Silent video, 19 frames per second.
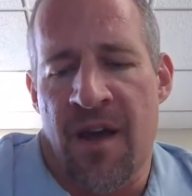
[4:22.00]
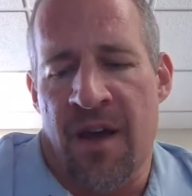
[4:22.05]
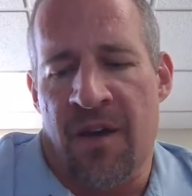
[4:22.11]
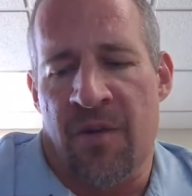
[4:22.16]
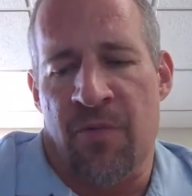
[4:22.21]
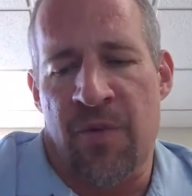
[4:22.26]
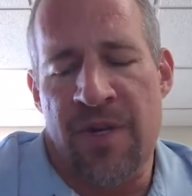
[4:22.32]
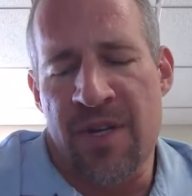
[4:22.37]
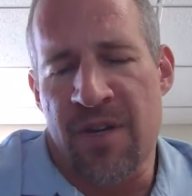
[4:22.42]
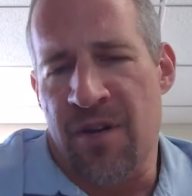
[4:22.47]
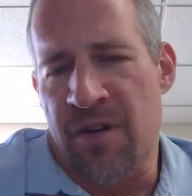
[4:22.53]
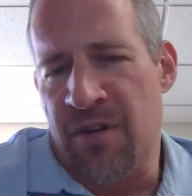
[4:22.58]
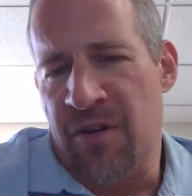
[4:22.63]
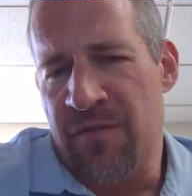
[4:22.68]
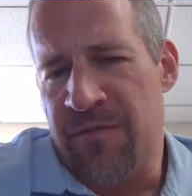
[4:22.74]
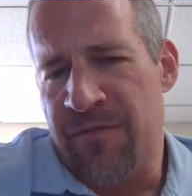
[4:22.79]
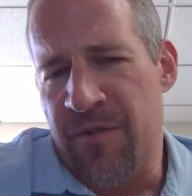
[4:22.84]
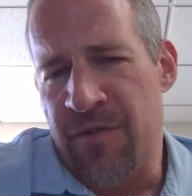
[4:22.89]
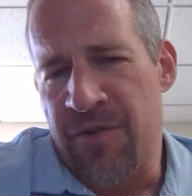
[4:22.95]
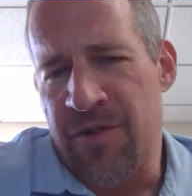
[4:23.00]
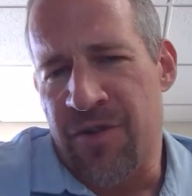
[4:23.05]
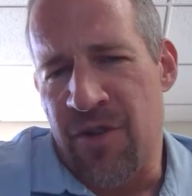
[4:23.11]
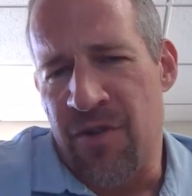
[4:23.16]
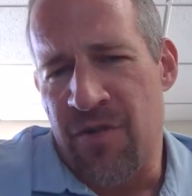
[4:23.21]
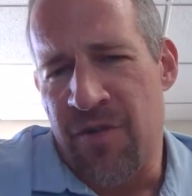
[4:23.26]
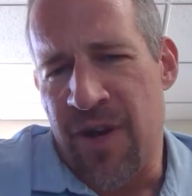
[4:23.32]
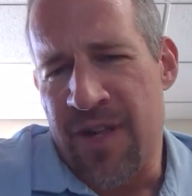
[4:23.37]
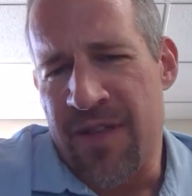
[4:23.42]
We did our first
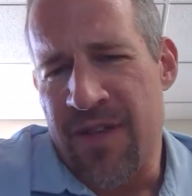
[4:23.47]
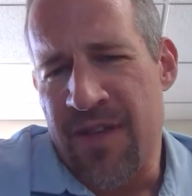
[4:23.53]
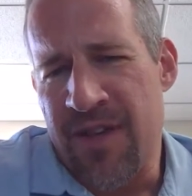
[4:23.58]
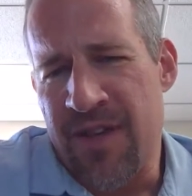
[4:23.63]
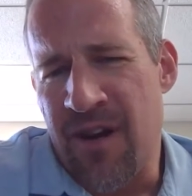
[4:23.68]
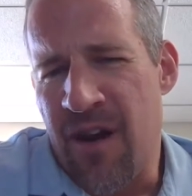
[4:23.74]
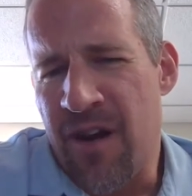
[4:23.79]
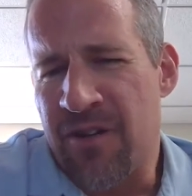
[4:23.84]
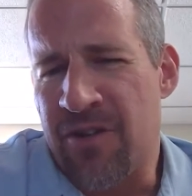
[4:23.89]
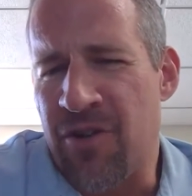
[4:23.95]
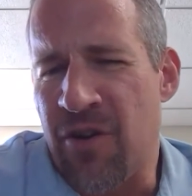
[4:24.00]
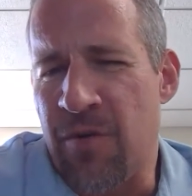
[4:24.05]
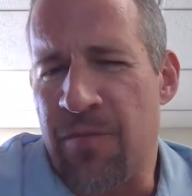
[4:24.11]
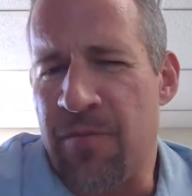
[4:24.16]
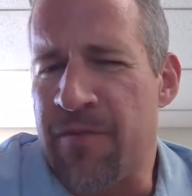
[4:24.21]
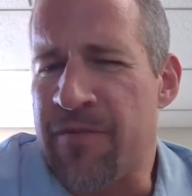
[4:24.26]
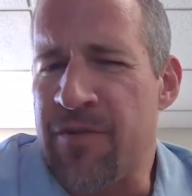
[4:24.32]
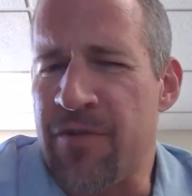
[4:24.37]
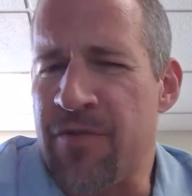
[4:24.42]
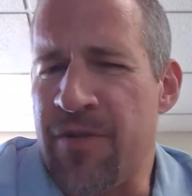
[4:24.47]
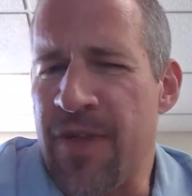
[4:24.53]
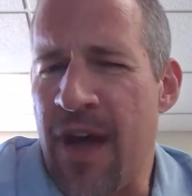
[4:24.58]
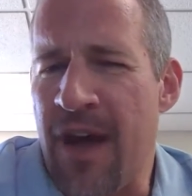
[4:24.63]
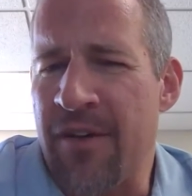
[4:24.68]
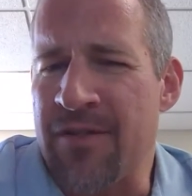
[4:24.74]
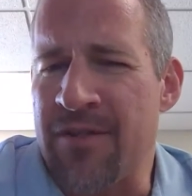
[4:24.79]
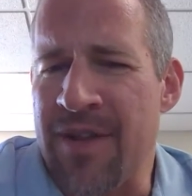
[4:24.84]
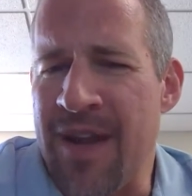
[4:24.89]
loan, I think, in October of
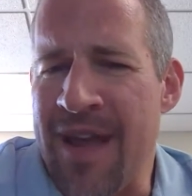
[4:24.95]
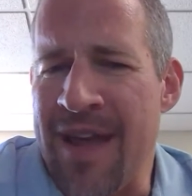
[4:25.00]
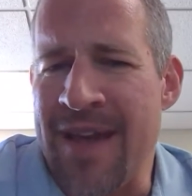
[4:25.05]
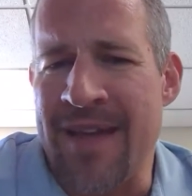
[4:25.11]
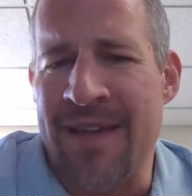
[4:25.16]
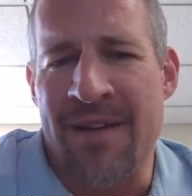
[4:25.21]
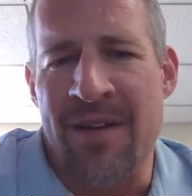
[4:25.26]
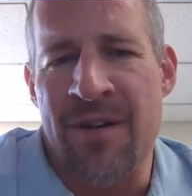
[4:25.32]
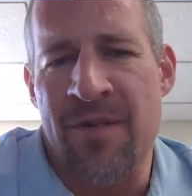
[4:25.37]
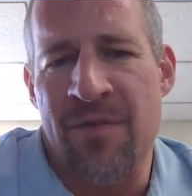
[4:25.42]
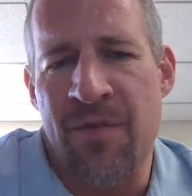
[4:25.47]
2008.